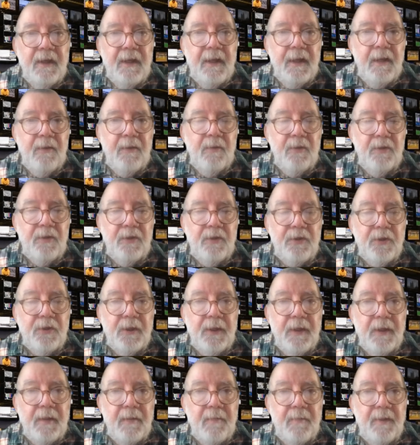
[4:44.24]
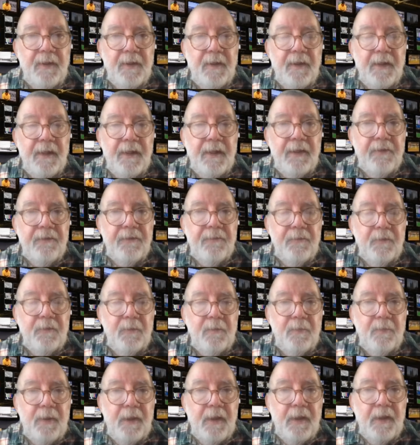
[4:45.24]
hour job that lasts for
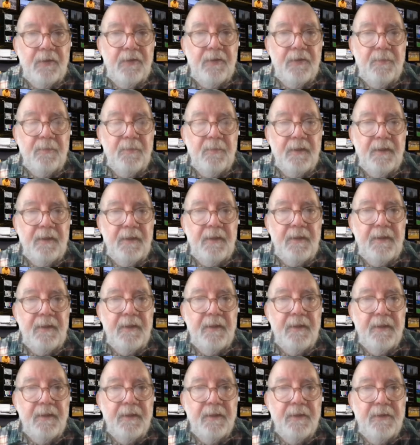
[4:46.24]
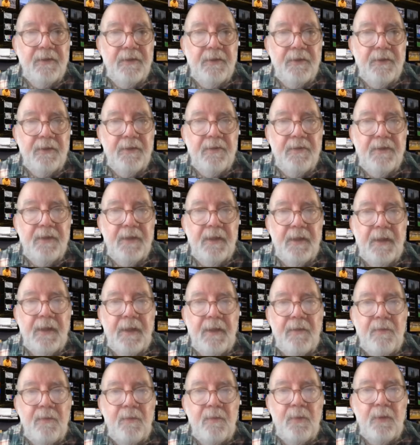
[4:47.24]
approximately 6 to
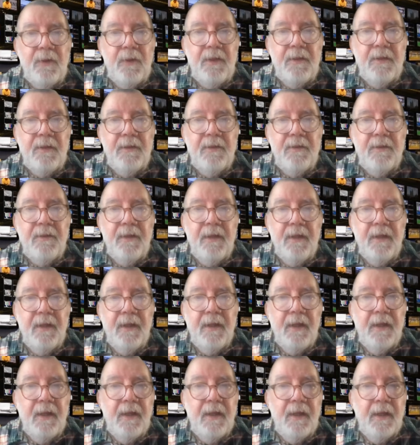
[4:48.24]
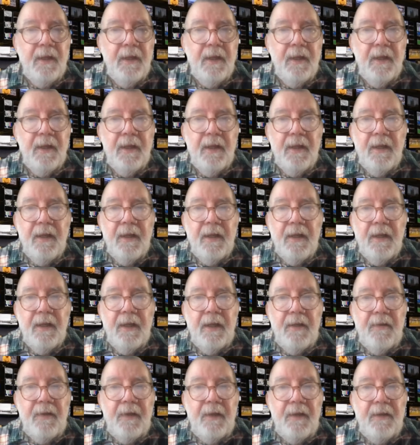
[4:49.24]
8 weeks.
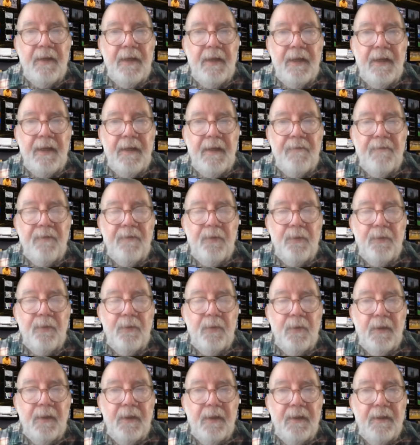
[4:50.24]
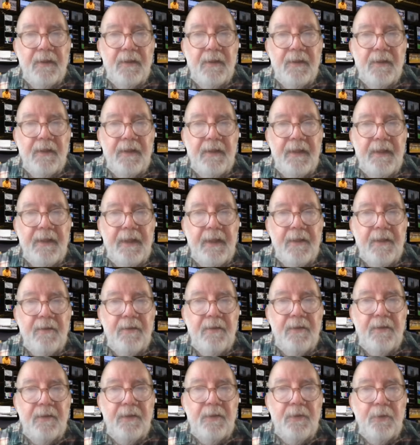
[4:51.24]
And then they have to clean
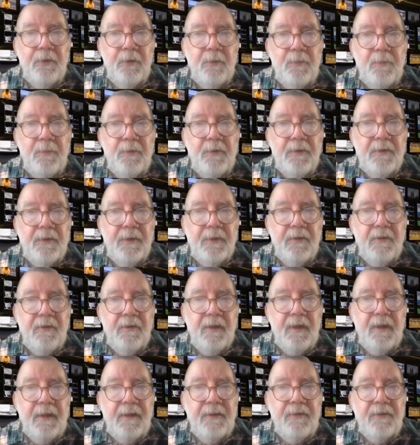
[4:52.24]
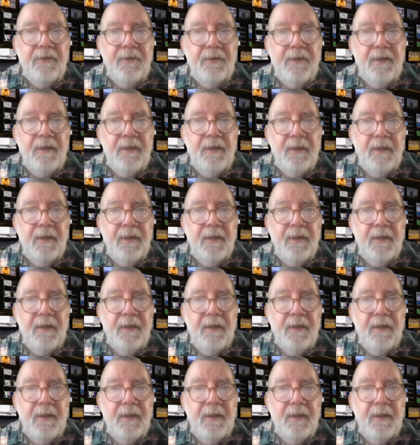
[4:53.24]
out the coop, sterilize it,